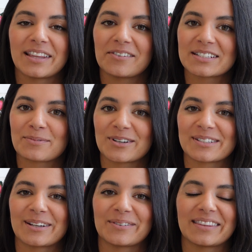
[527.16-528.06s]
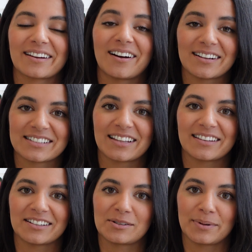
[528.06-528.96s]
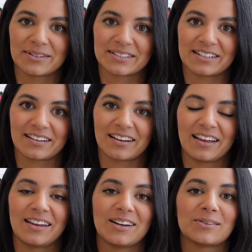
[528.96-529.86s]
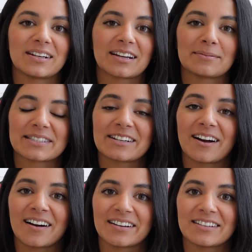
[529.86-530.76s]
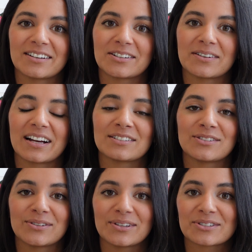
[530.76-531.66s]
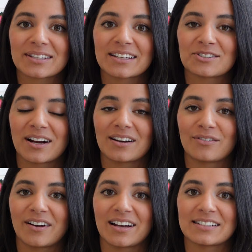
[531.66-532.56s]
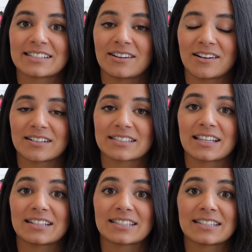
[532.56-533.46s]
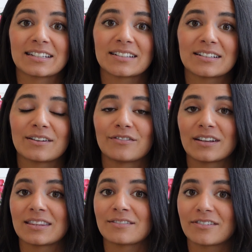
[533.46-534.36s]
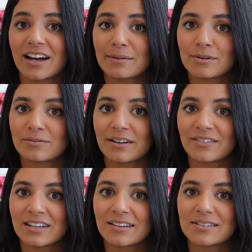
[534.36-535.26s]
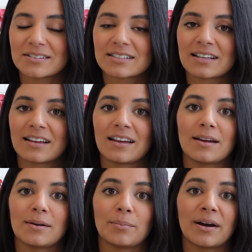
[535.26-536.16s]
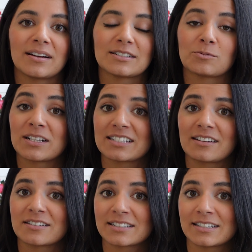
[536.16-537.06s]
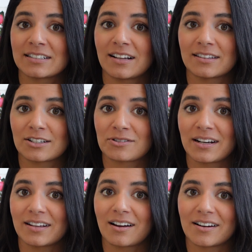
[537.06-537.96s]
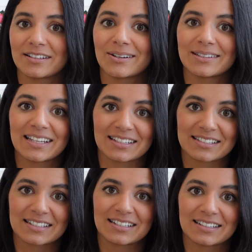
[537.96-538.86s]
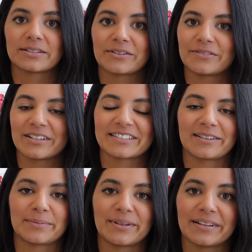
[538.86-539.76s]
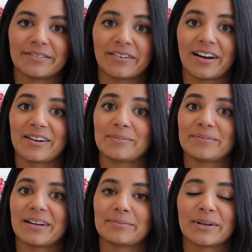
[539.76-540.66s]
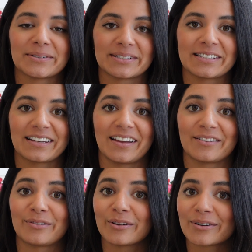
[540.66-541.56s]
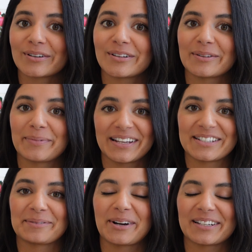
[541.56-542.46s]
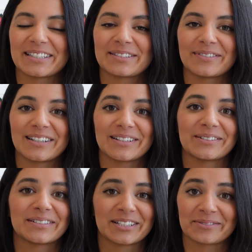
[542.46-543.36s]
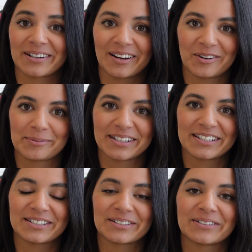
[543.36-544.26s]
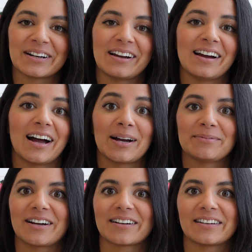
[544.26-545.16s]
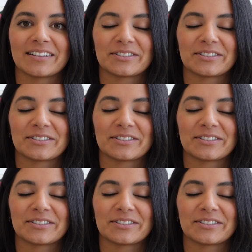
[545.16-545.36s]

but that was more so with the content that you're posting. When it comes to audio, I do usually try to find songs that still fit the vibe of my videos, but ones that are still on the trending audio list. So, for example, if I'm posting a floral painting process video, which is what I normally do, I'm not going to